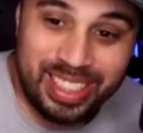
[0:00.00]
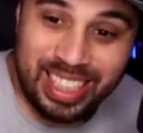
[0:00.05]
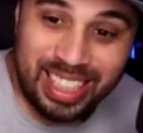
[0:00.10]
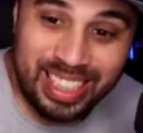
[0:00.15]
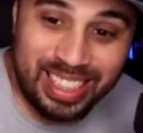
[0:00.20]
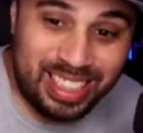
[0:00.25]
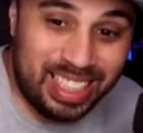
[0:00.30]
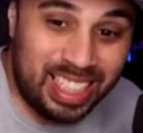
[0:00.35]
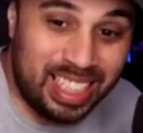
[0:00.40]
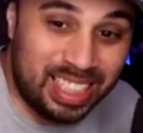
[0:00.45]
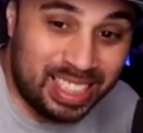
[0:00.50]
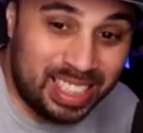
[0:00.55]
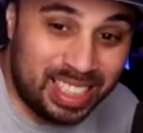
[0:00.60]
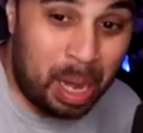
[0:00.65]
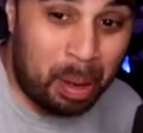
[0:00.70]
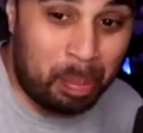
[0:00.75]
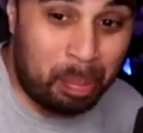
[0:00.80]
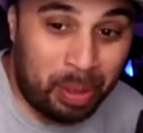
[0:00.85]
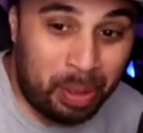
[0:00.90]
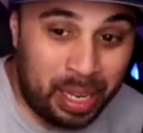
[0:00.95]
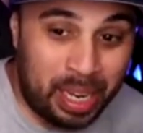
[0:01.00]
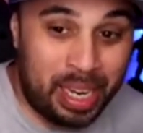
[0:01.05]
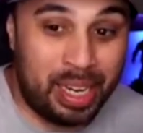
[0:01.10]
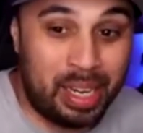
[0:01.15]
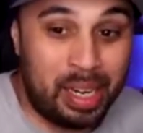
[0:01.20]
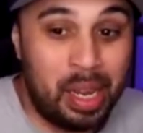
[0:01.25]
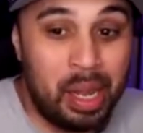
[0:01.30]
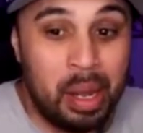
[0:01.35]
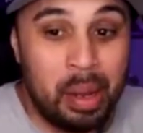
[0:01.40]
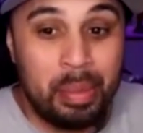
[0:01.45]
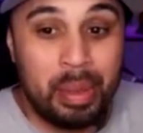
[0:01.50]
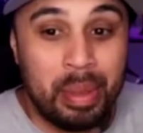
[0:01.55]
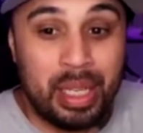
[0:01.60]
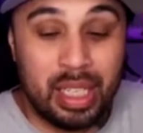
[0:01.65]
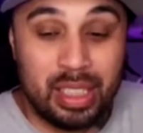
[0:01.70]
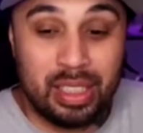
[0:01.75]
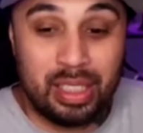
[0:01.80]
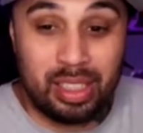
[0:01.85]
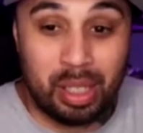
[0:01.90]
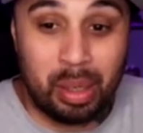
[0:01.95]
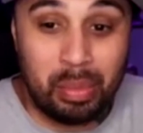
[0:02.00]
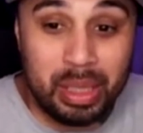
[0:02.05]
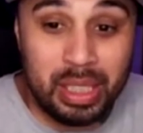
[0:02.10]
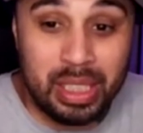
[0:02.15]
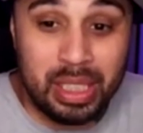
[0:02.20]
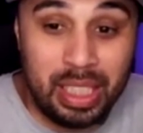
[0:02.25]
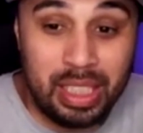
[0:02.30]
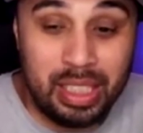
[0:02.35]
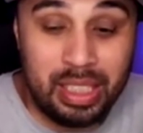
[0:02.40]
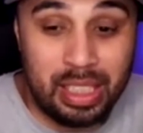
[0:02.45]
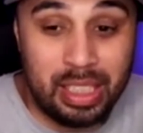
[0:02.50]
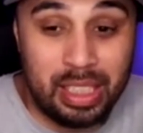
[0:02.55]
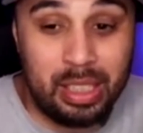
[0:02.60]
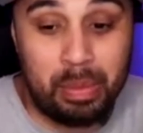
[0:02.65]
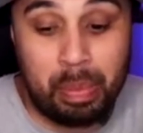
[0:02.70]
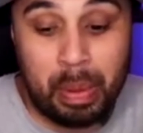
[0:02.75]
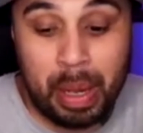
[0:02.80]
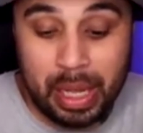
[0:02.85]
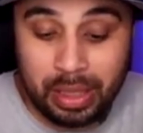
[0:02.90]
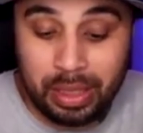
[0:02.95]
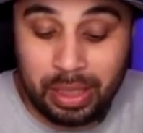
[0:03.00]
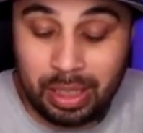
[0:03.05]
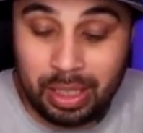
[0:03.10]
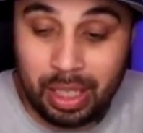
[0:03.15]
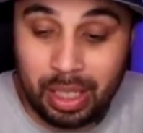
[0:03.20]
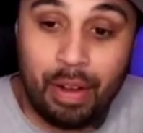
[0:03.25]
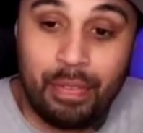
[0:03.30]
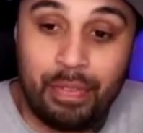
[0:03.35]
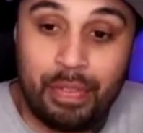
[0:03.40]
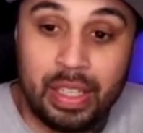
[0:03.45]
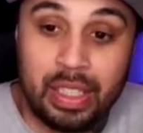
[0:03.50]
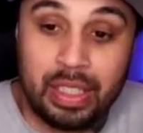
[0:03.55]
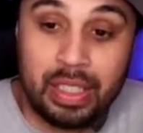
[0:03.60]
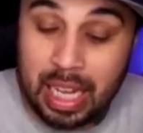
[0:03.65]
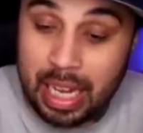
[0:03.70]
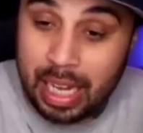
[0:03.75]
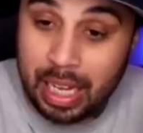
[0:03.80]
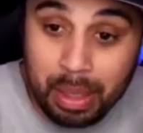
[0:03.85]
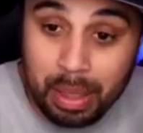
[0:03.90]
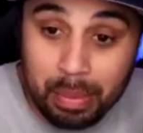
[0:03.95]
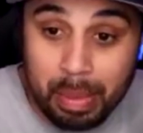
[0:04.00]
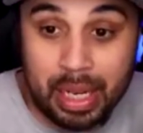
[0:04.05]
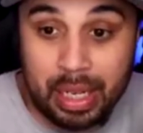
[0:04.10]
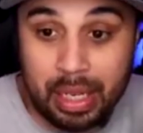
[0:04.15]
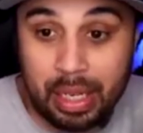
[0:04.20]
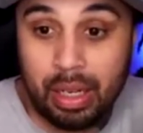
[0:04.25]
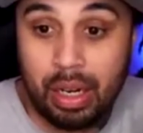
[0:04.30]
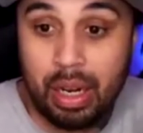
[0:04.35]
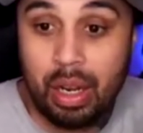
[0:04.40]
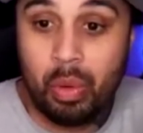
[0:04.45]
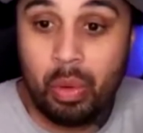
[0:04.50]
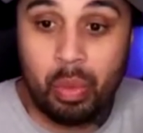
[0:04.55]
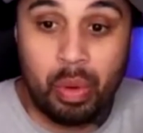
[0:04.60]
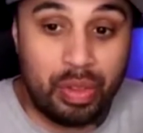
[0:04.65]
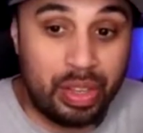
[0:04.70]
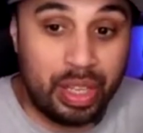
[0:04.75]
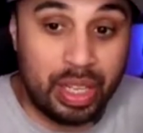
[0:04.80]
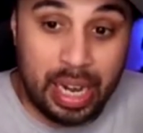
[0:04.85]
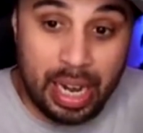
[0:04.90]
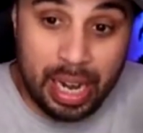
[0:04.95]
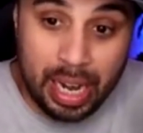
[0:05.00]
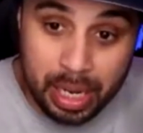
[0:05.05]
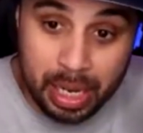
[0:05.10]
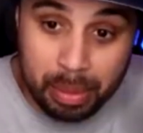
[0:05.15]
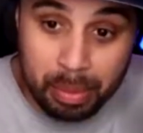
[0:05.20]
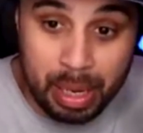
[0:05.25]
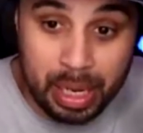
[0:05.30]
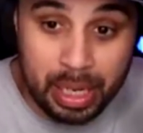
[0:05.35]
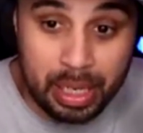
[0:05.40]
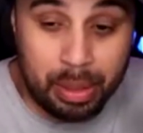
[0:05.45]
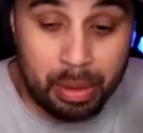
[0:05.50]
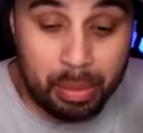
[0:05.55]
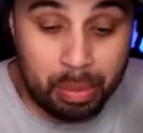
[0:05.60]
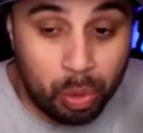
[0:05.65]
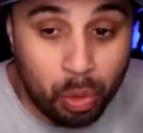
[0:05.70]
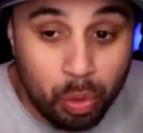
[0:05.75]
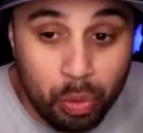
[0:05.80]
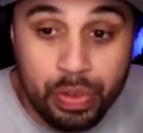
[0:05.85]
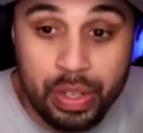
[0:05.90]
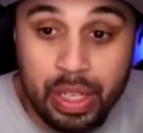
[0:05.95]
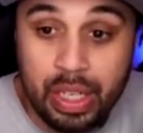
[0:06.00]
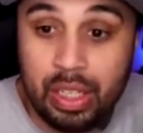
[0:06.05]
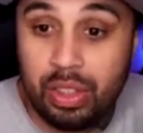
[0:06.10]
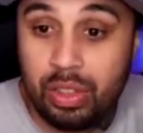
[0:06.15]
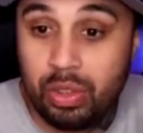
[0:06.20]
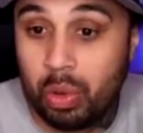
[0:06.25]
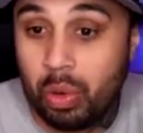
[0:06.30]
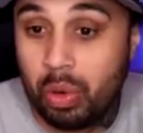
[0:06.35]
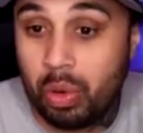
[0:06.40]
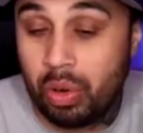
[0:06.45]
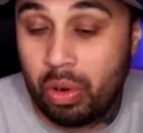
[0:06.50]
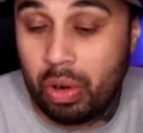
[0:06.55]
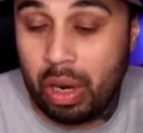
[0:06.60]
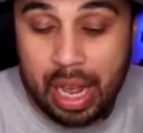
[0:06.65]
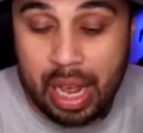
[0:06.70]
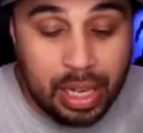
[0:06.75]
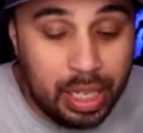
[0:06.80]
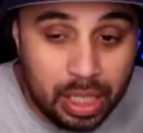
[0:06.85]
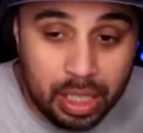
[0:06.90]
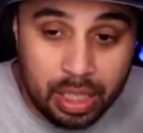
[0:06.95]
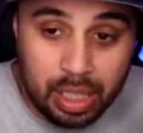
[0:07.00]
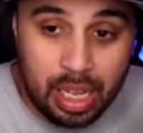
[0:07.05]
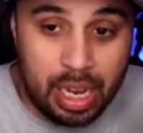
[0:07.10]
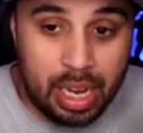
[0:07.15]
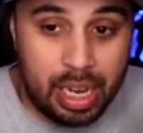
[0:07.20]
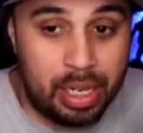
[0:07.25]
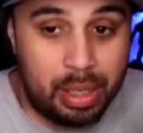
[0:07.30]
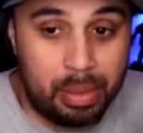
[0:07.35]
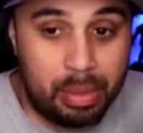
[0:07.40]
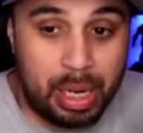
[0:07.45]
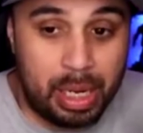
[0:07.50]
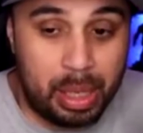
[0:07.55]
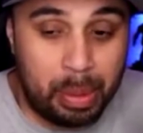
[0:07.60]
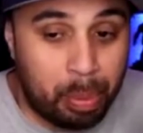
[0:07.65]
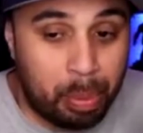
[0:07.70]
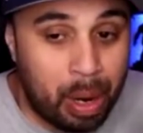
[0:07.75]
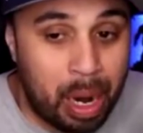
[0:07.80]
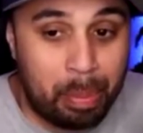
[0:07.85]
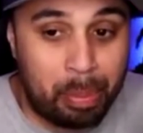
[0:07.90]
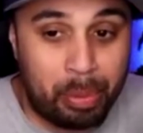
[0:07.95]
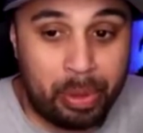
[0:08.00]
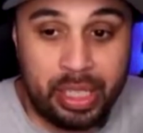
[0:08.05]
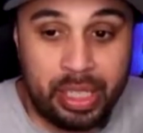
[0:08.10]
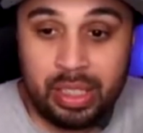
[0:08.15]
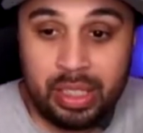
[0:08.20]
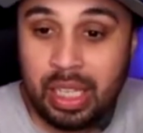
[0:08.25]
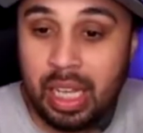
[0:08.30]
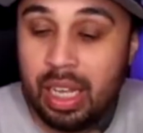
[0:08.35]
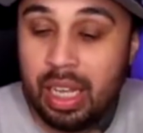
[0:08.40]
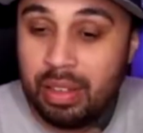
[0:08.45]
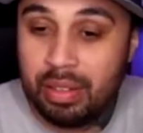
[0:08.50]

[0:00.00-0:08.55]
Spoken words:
DC is not playing because some of DC's best stuff is animated, whether they're animated movies or any of their animated properties,